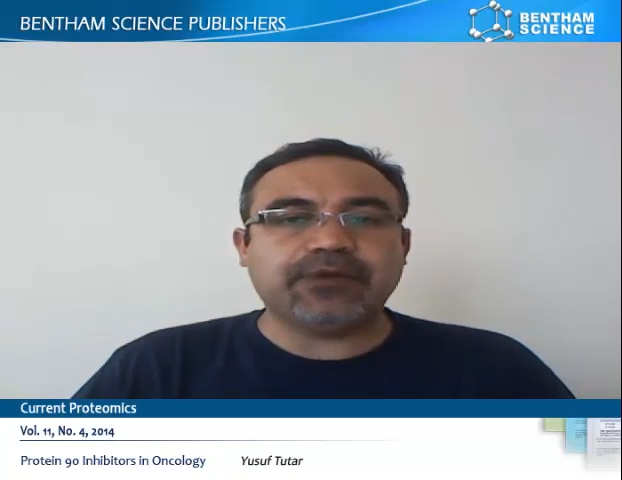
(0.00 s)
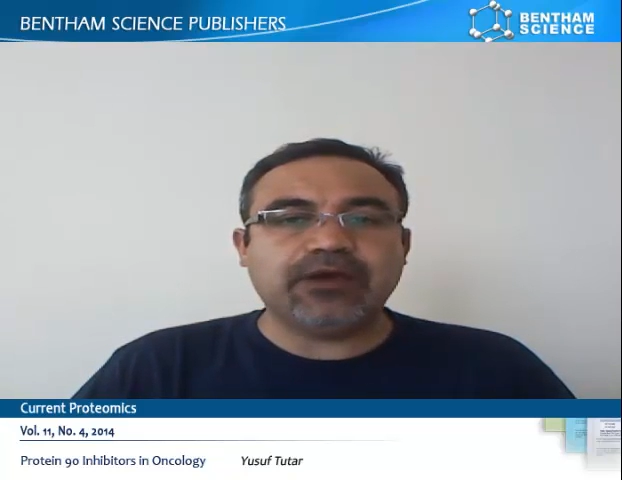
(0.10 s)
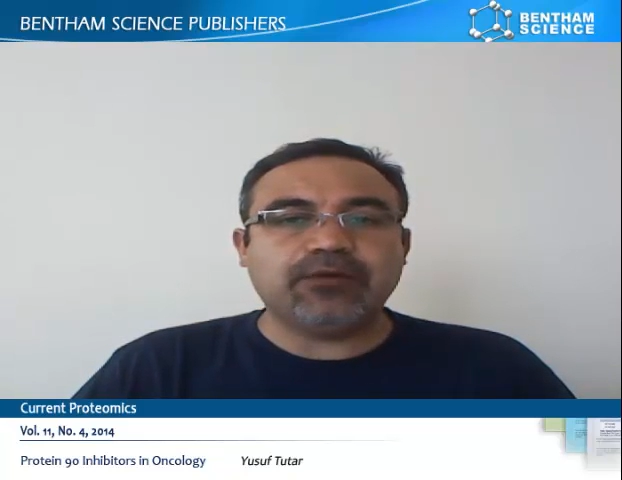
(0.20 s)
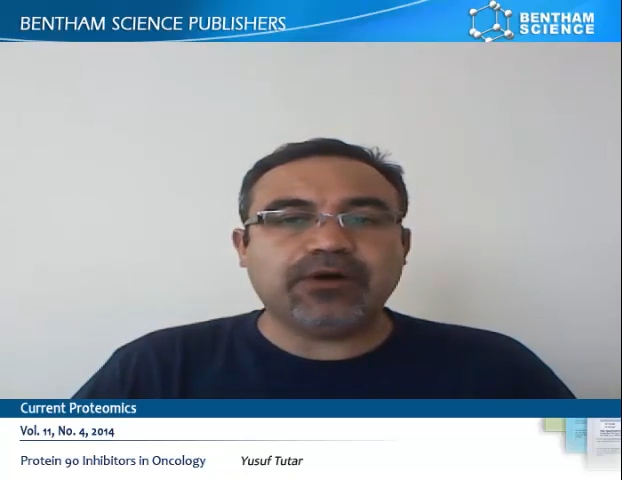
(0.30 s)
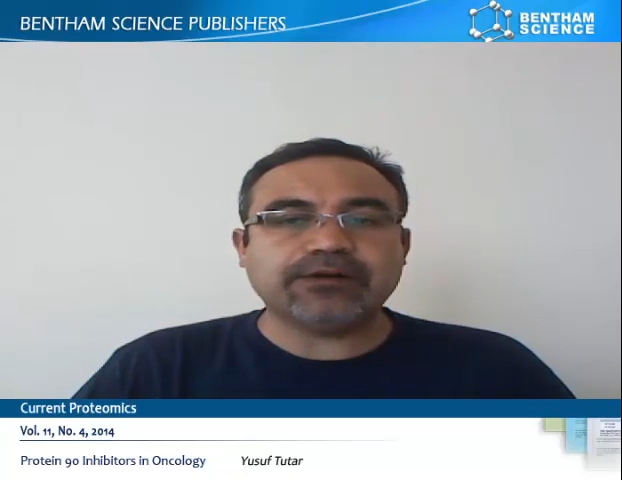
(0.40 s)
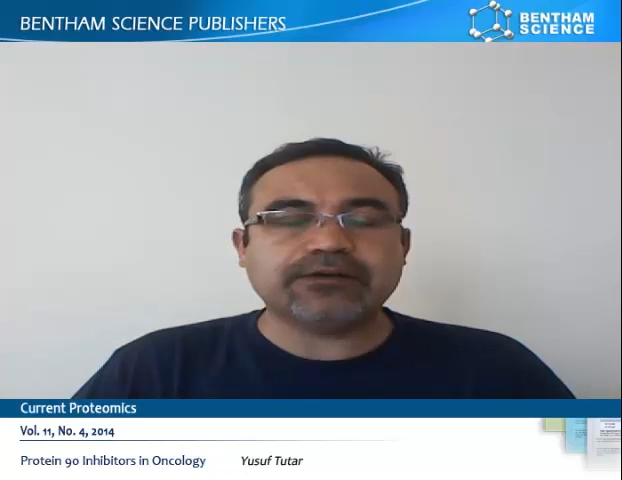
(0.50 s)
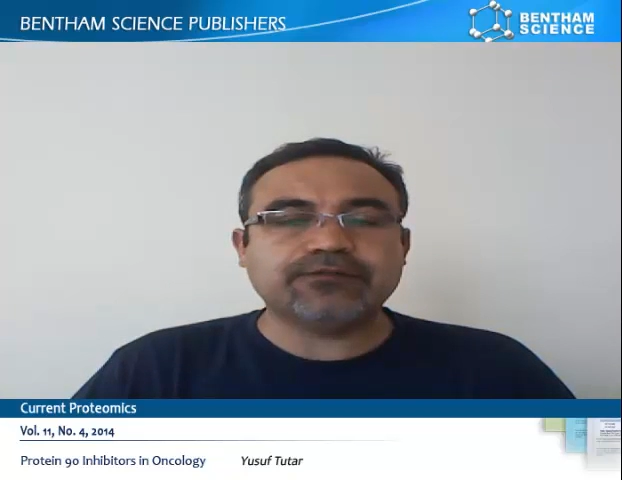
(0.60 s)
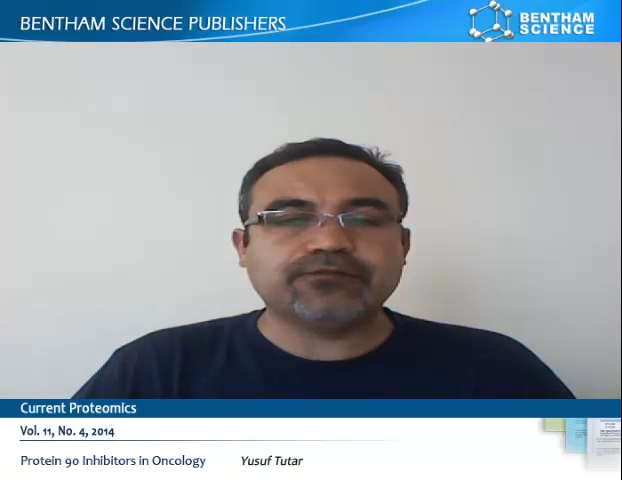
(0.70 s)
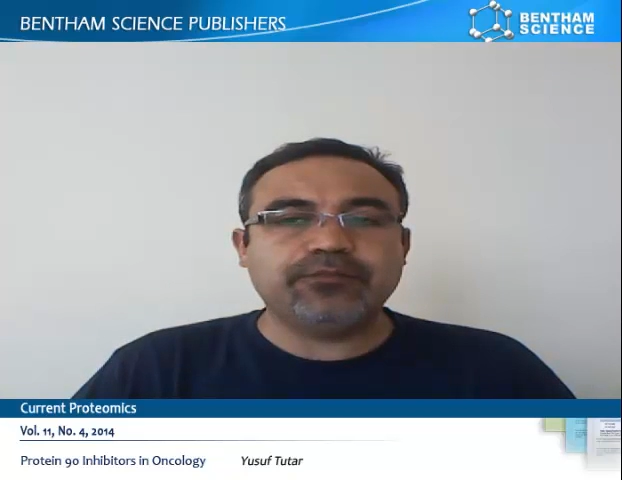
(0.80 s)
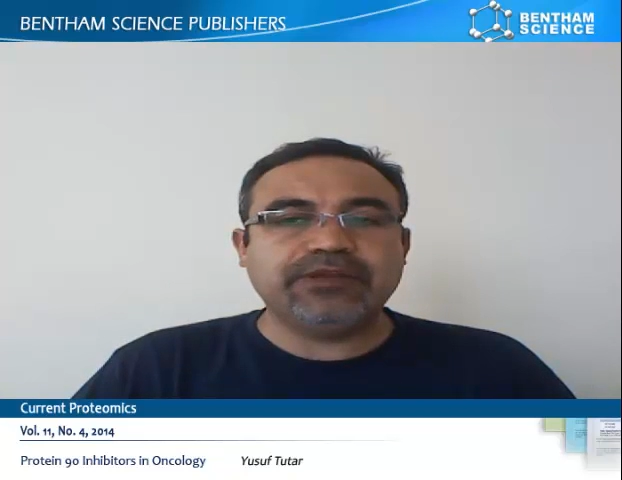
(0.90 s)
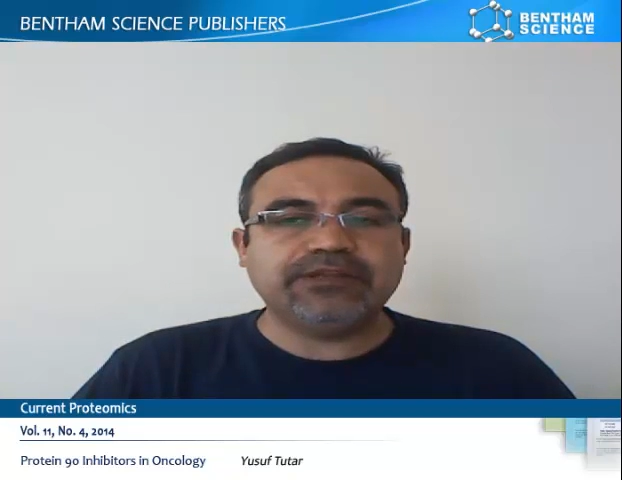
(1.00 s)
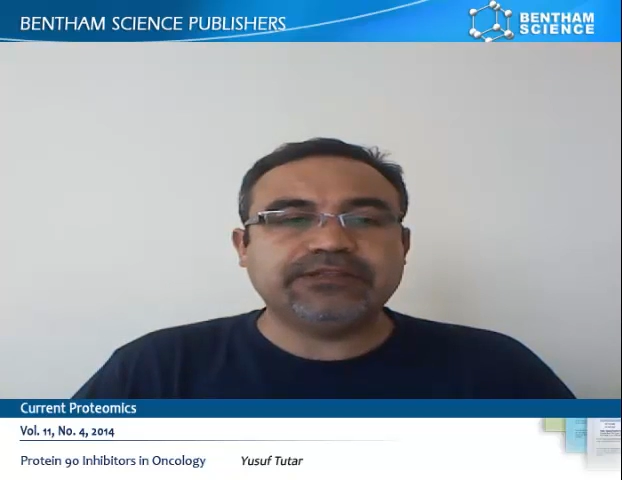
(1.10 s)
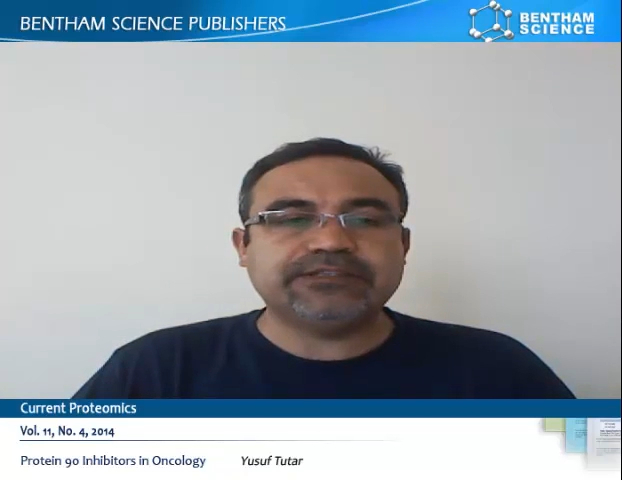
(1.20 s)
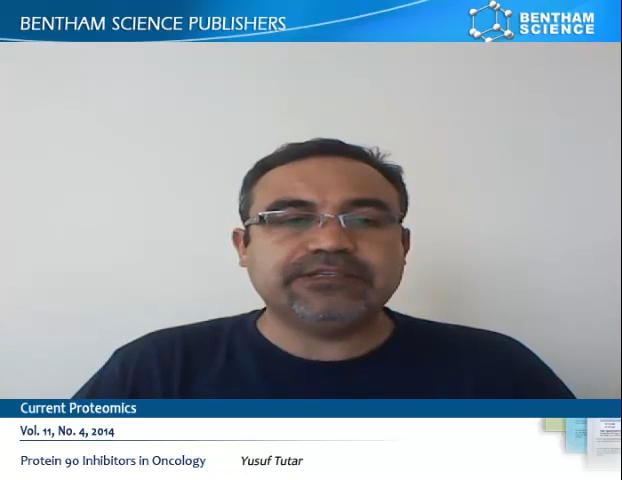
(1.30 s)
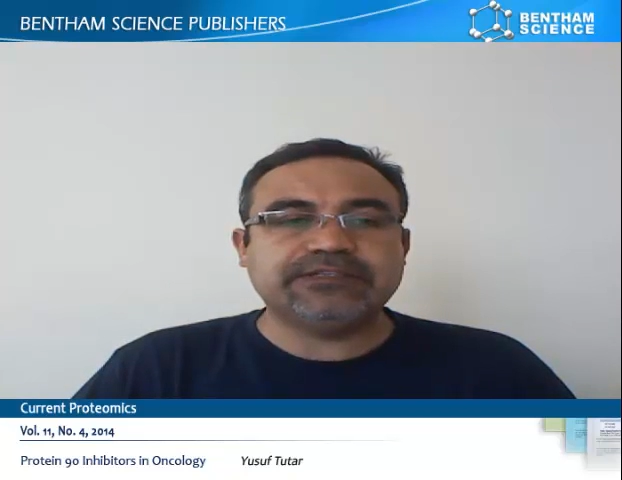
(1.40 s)
biomarker for many
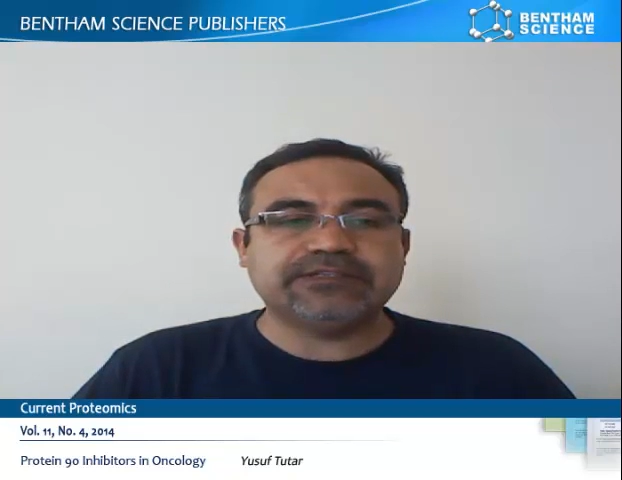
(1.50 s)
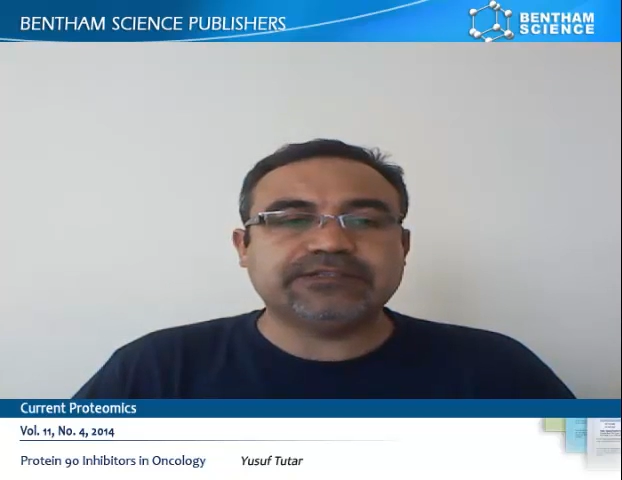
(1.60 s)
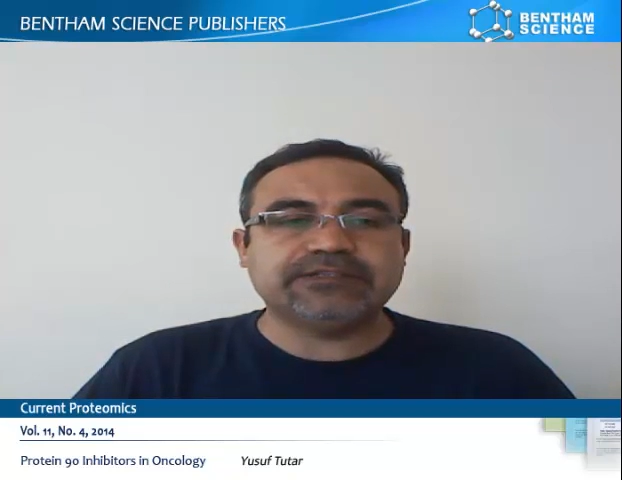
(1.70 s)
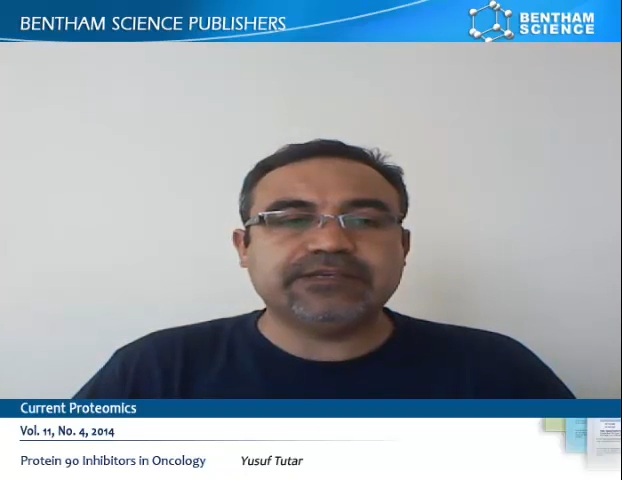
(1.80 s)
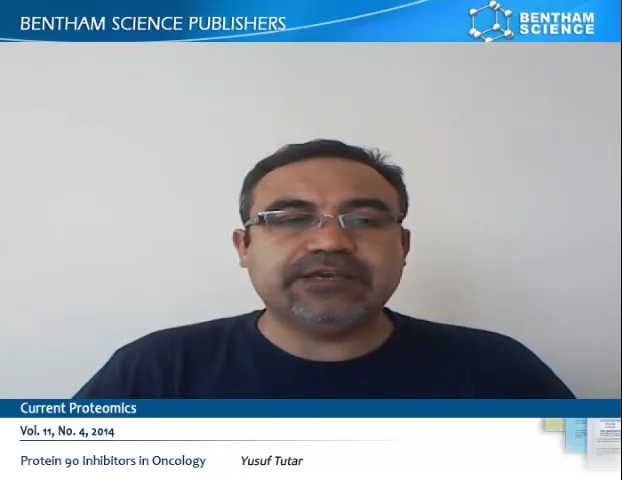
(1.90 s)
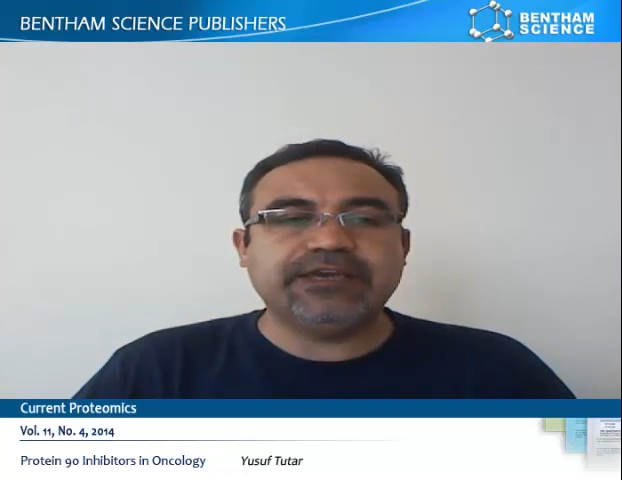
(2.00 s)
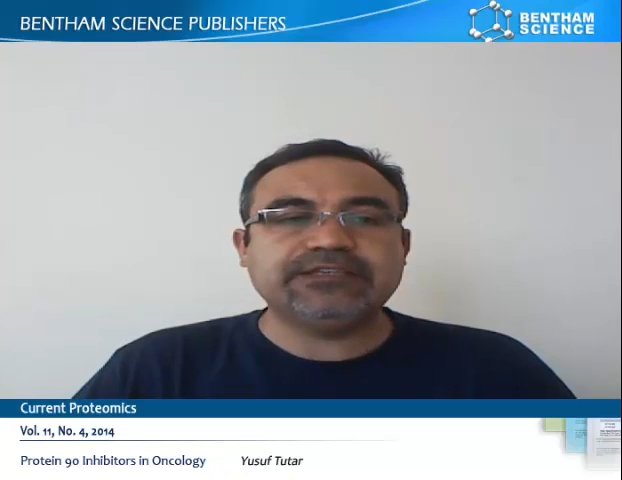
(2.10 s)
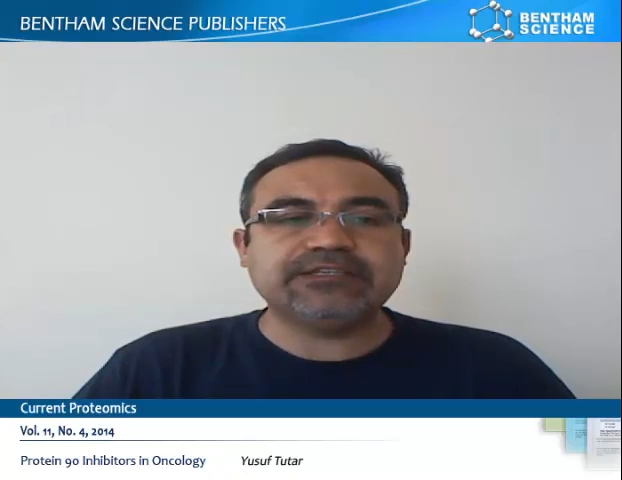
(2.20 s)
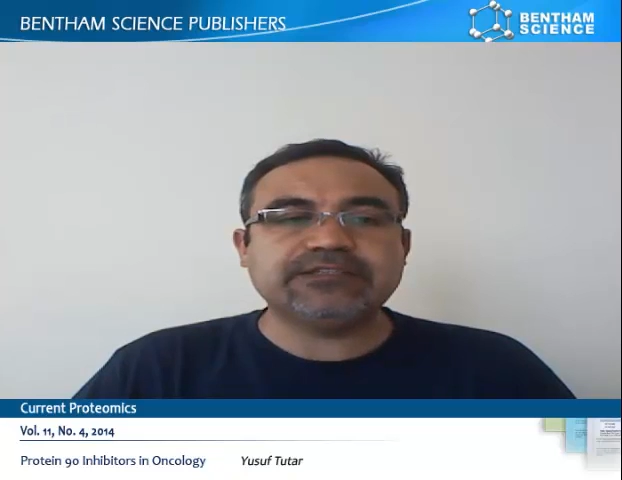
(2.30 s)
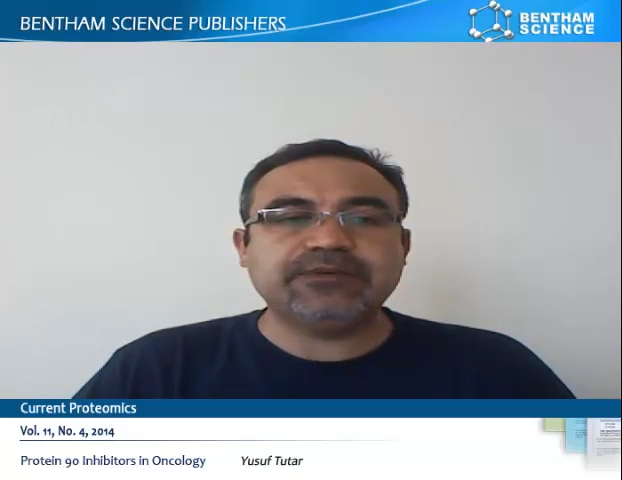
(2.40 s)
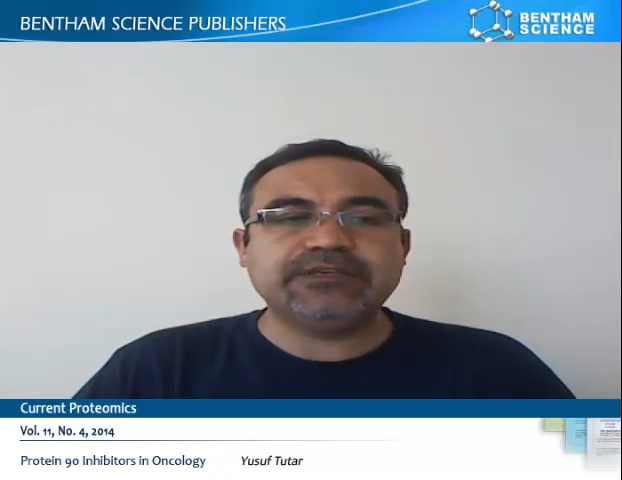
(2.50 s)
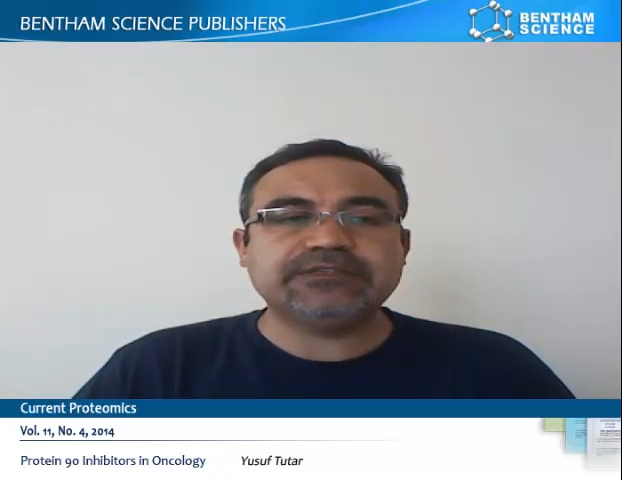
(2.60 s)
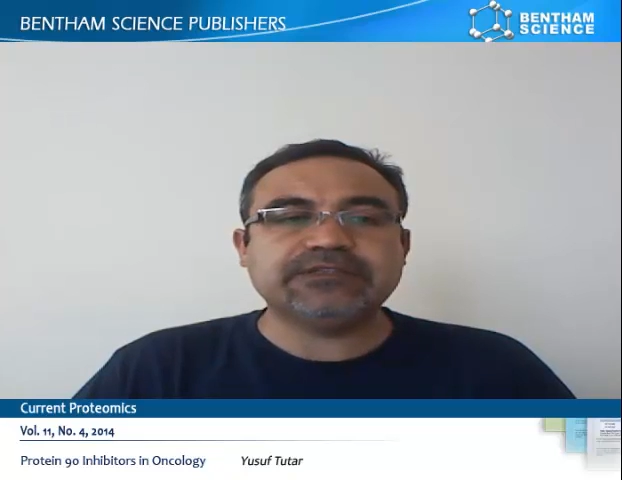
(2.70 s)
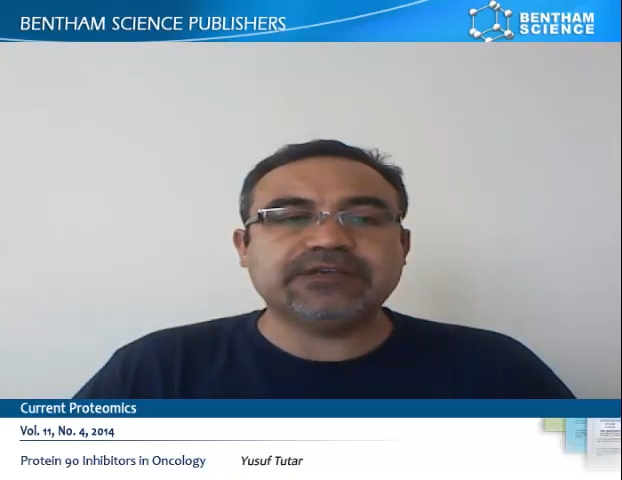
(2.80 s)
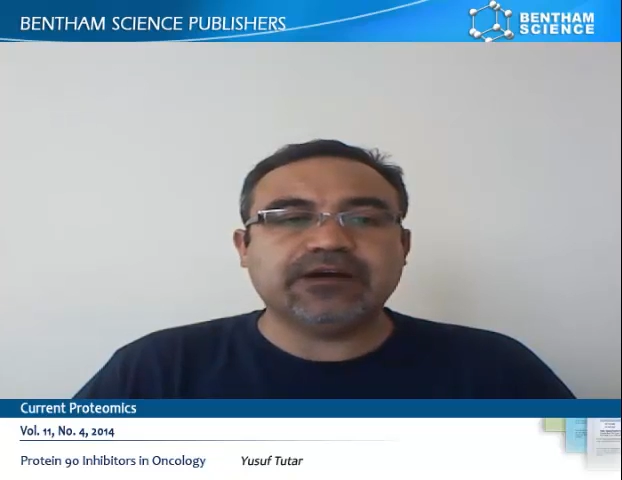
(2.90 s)
diseases.
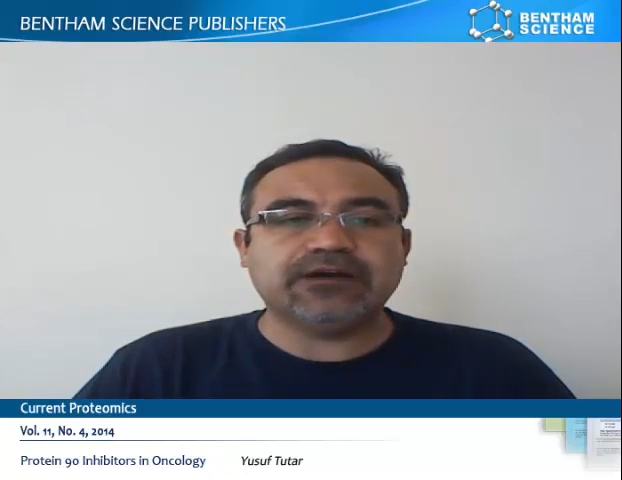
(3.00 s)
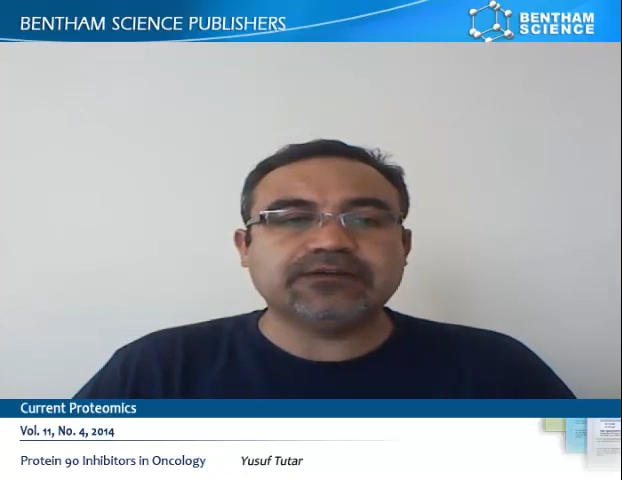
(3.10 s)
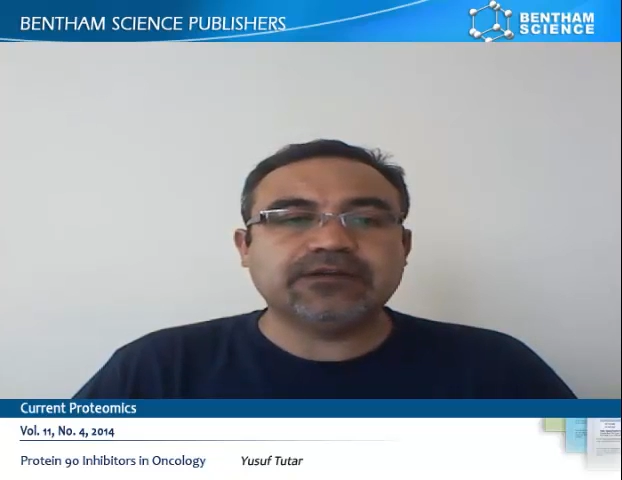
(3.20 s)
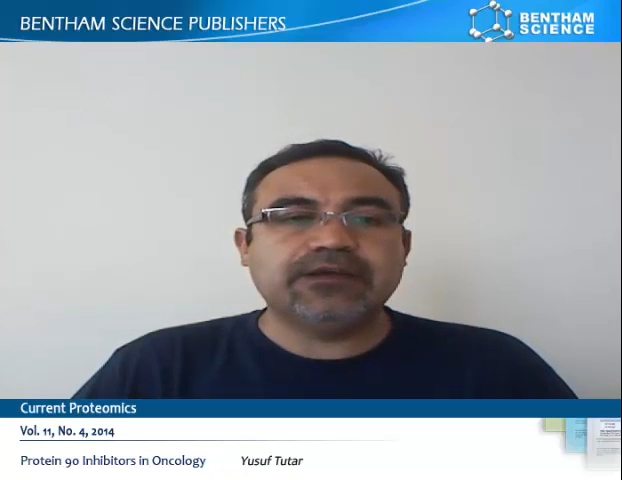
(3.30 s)
HSPs are